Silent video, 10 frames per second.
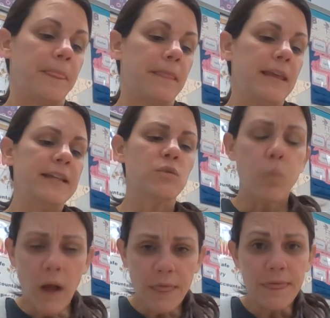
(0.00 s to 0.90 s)
It's
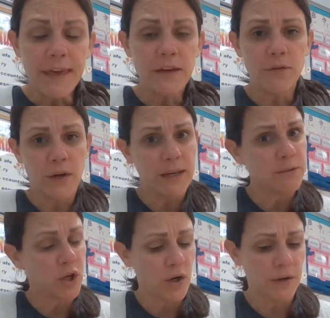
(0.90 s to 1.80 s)
one thing for him
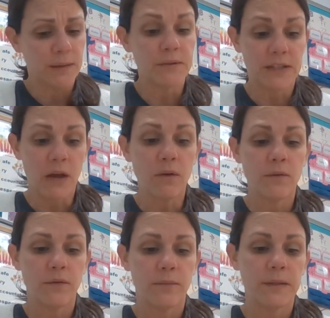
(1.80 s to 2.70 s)
to hurt
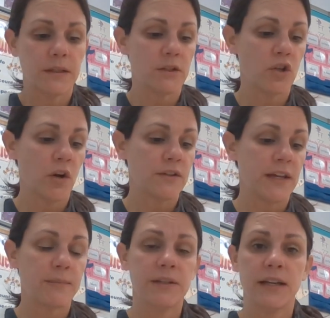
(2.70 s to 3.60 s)
himself, Mrs.
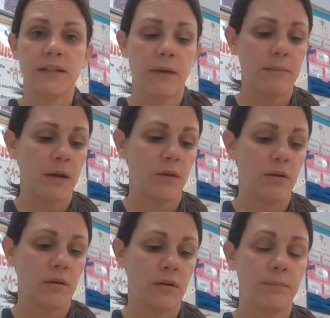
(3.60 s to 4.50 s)
Jarzab said to my
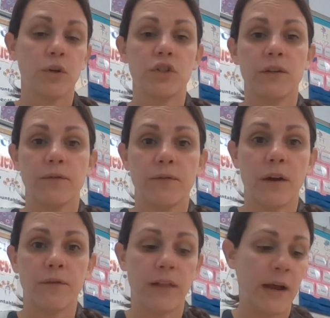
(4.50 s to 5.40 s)
mother, pushing a
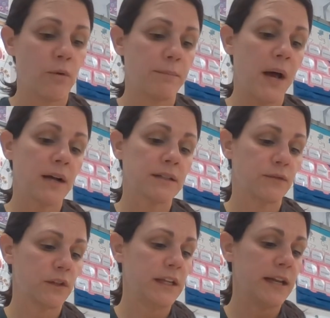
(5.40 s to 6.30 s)
flowered box of
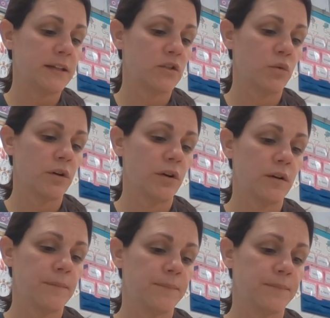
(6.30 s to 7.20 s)
Kleenex toward her.
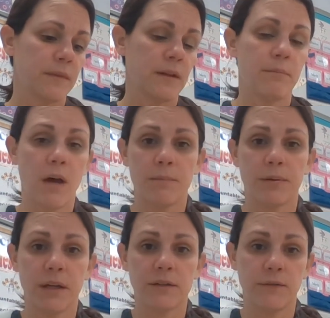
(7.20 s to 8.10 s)
Mom
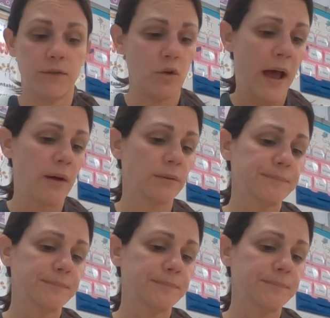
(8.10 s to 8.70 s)
plucked a few out.